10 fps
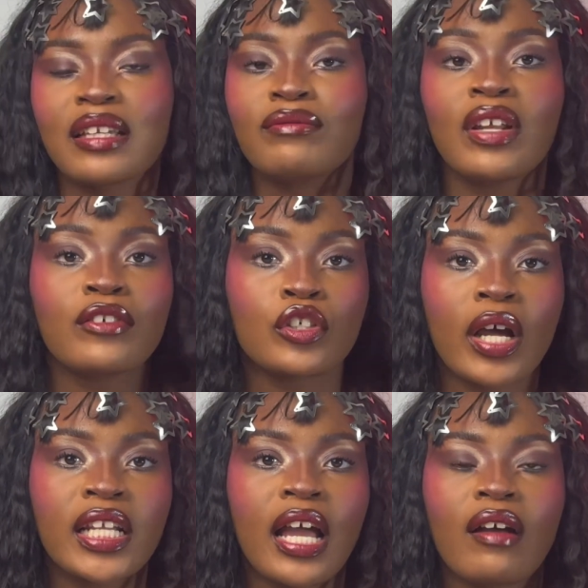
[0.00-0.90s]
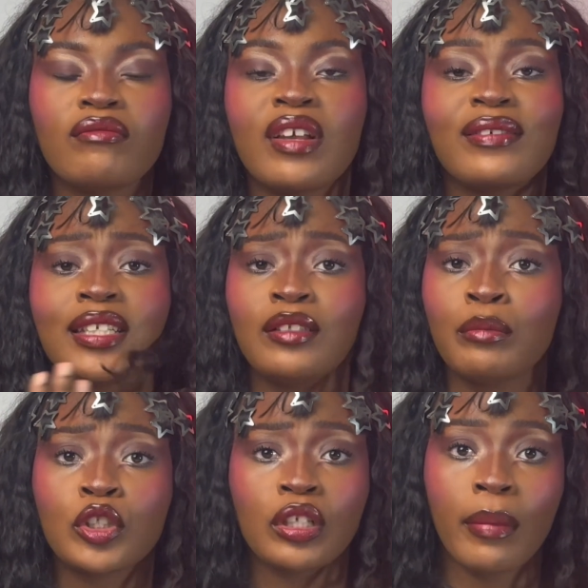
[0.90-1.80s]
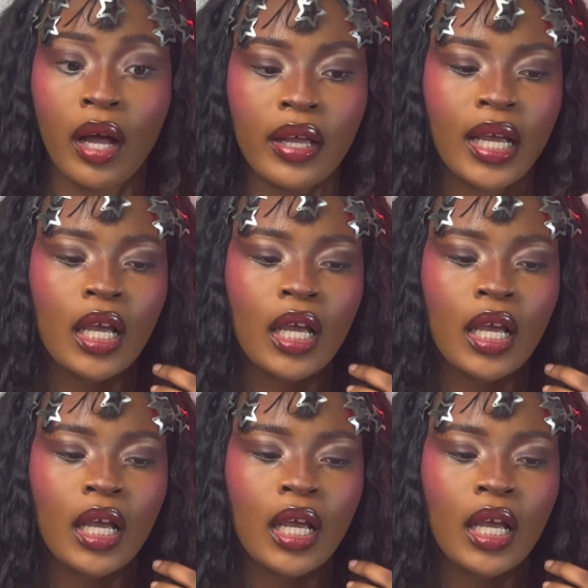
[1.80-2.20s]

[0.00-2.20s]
never tried it, I've never seen much about it,